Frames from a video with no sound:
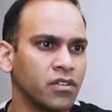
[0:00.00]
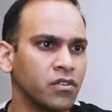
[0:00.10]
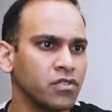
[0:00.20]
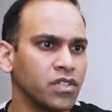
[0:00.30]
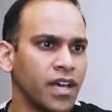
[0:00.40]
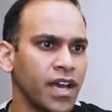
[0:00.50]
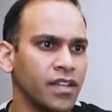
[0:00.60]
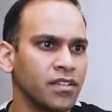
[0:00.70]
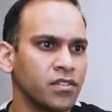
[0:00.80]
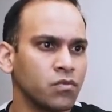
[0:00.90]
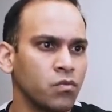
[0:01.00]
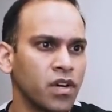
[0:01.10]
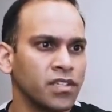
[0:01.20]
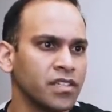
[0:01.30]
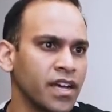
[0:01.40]
you know, she had this
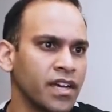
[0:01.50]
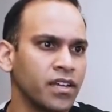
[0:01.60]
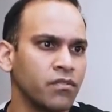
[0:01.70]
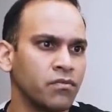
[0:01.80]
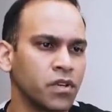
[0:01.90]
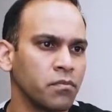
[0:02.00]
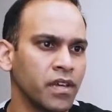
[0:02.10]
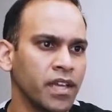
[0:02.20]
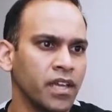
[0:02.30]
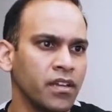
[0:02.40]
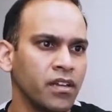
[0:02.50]
one-sided foot pain.